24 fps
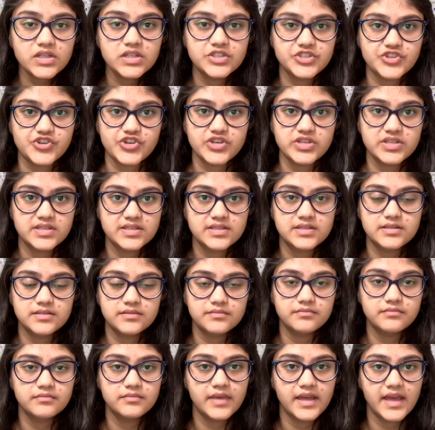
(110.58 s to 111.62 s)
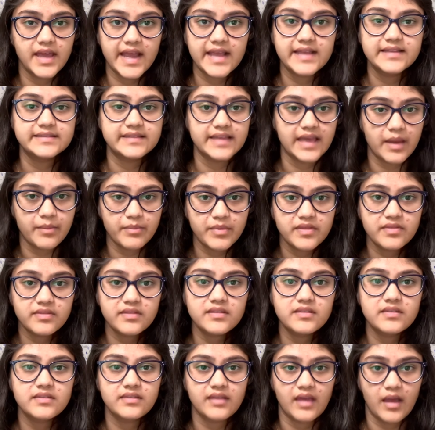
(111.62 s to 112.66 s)
Just examine the
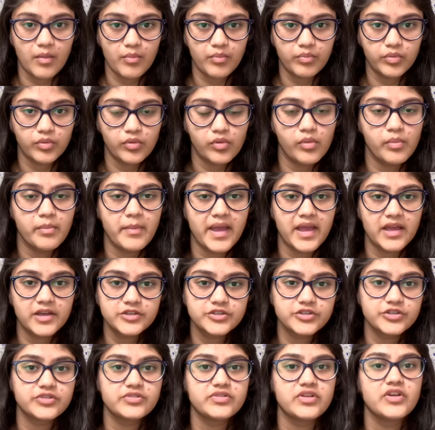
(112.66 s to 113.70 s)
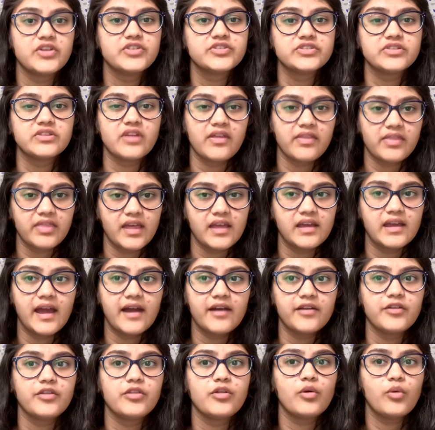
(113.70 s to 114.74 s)
sample, make sure there's nothing out
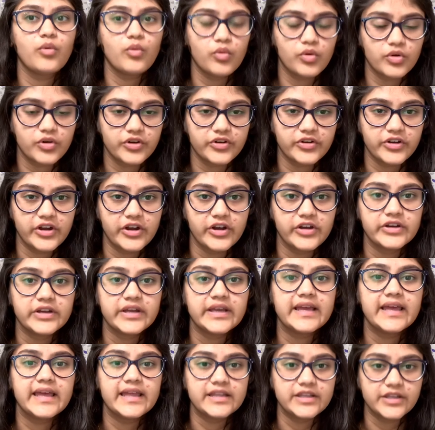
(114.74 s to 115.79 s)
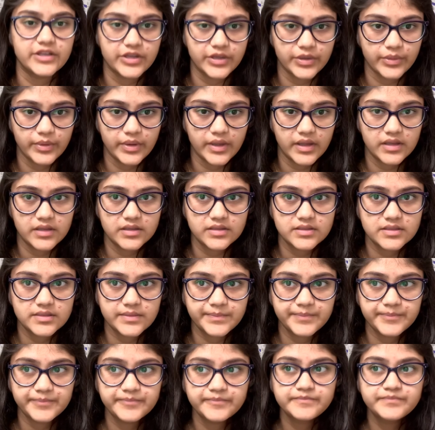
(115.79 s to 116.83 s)
of the ordinary into it.
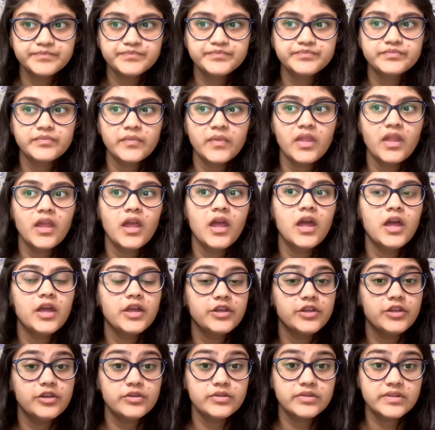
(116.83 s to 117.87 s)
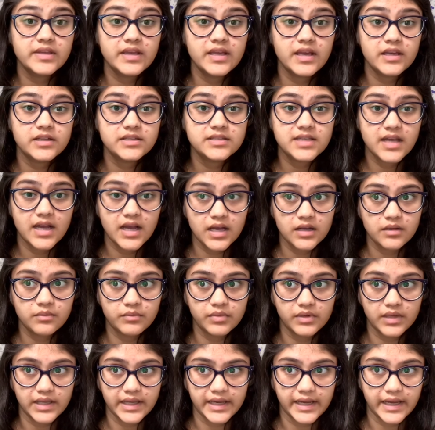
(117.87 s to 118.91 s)
Using a tongue
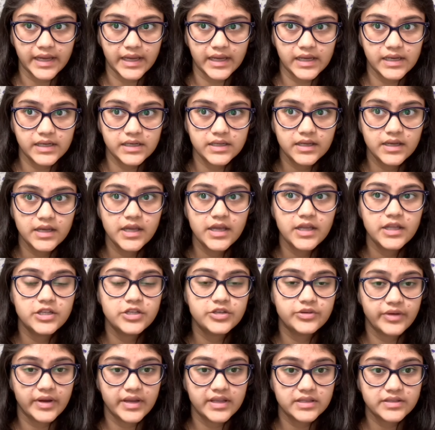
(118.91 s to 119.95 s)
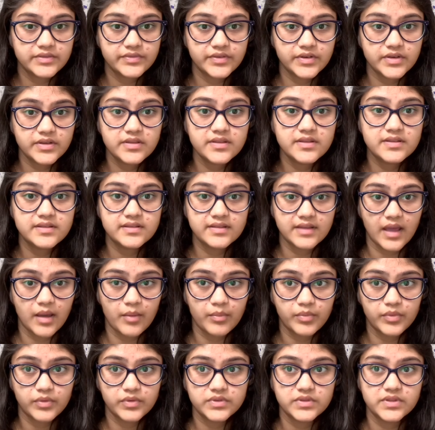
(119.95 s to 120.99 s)
blade, transfer the
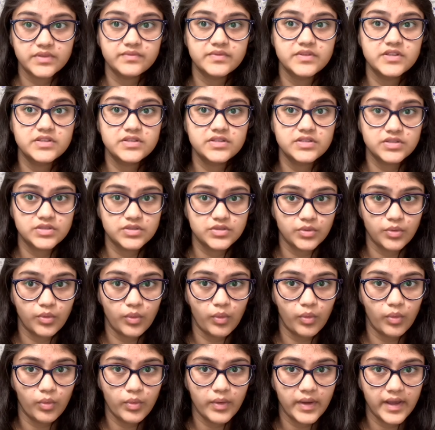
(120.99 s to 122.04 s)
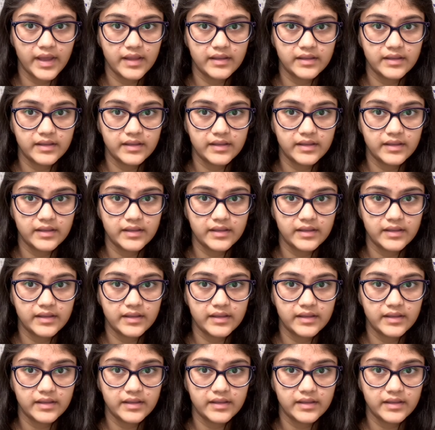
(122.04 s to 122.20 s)
samples of the stool